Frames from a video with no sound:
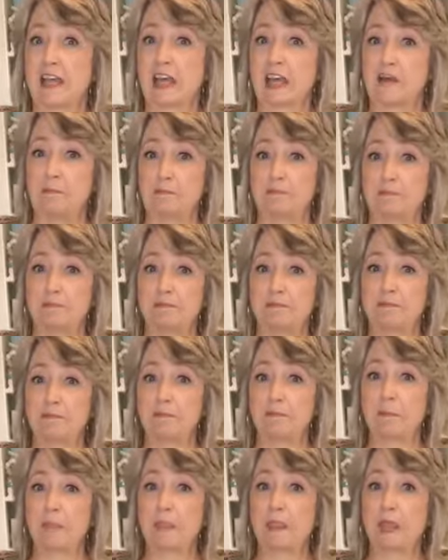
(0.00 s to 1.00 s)
um,
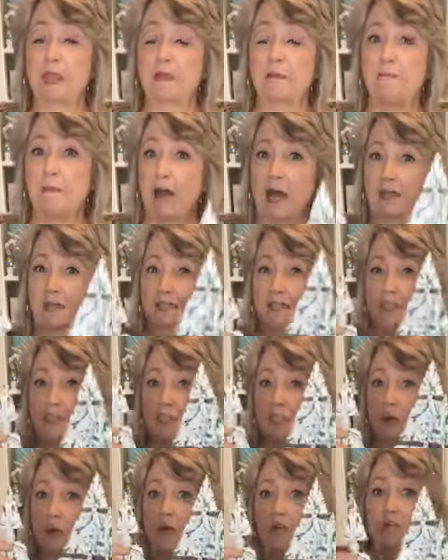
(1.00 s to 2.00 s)
moss.
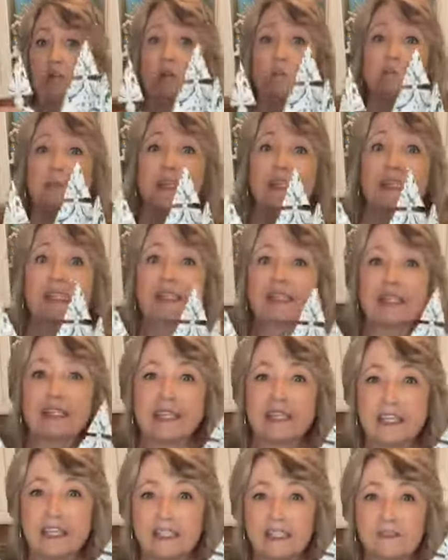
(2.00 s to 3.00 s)
So if you missed
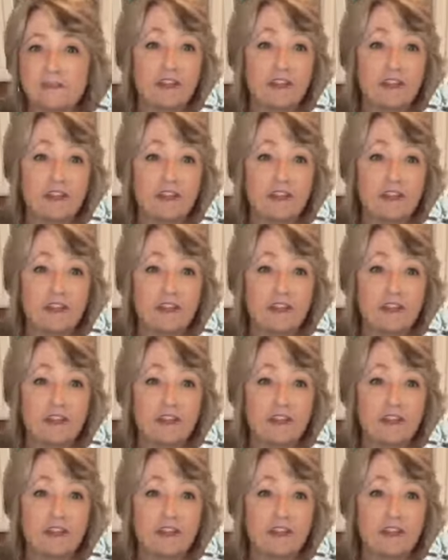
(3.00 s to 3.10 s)
this